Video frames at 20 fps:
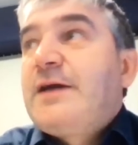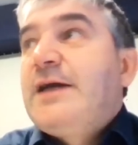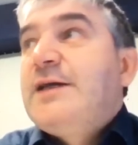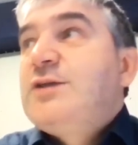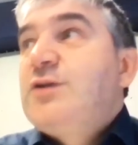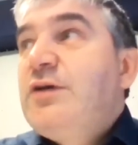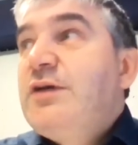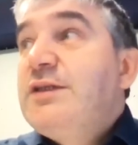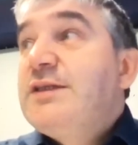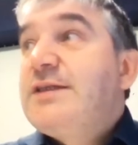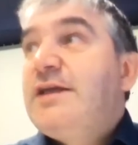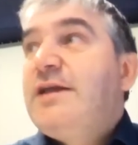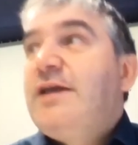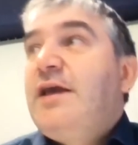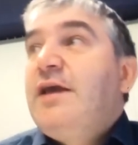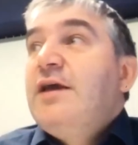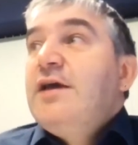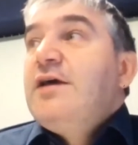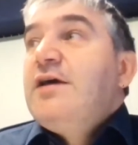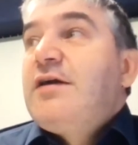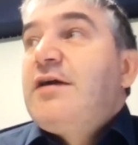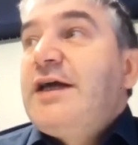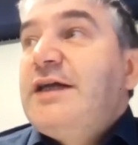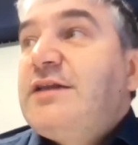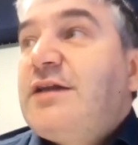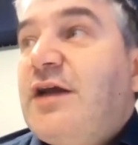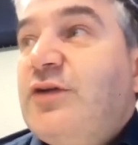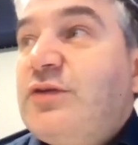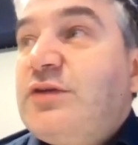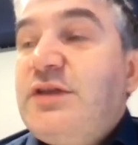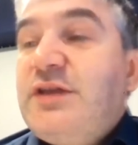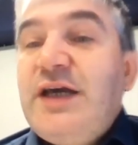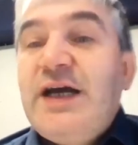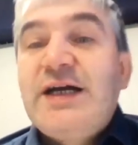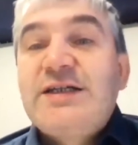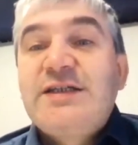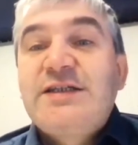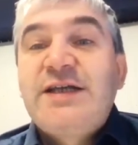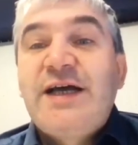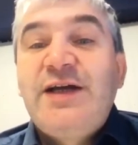okay, so you're in Sydney, right around the
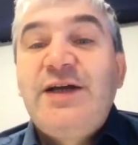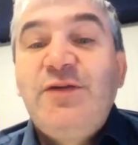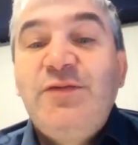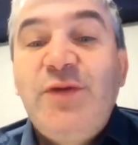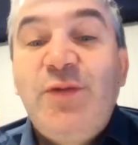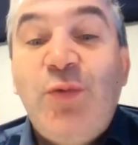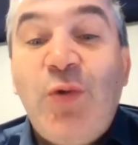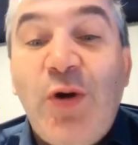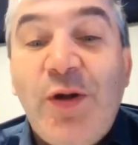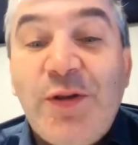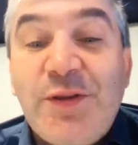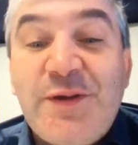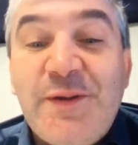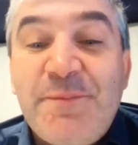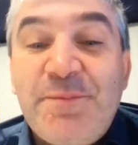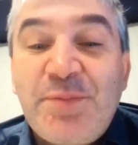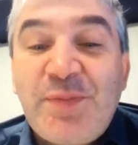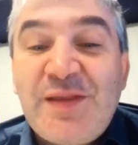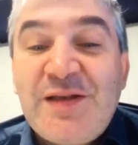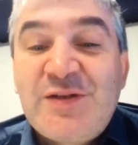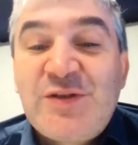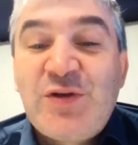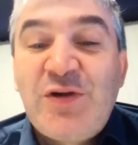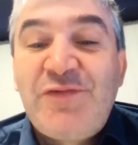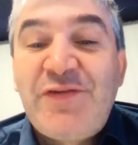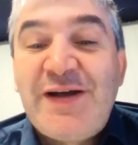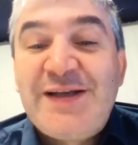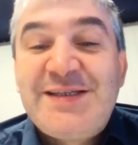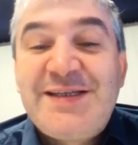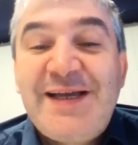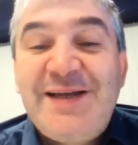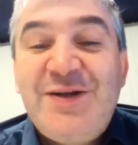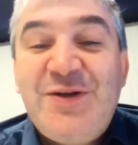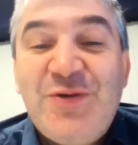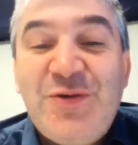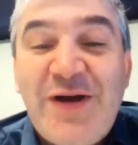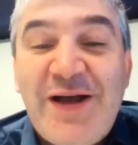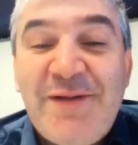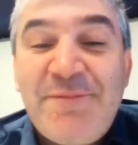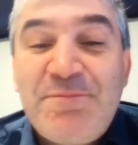other side of the world. So if I send
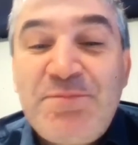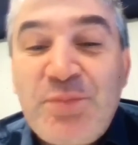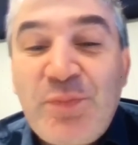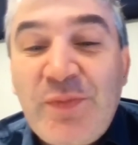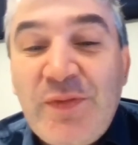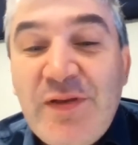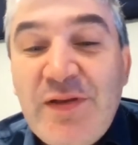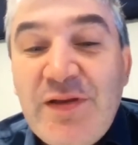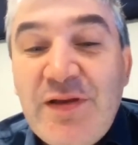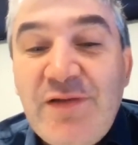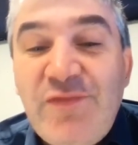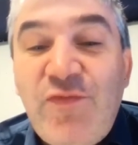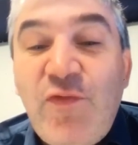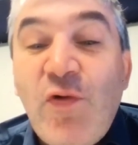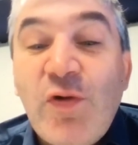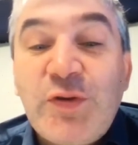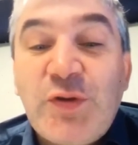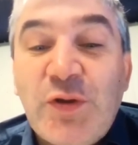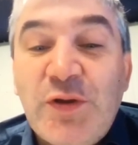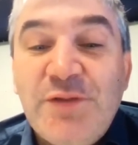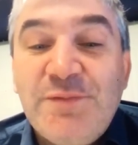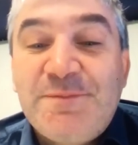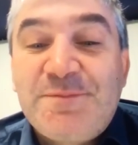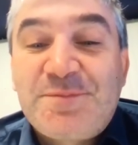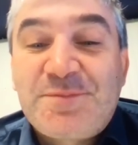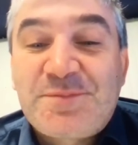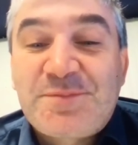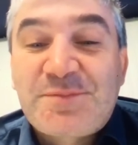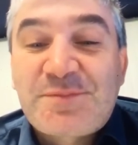you a photon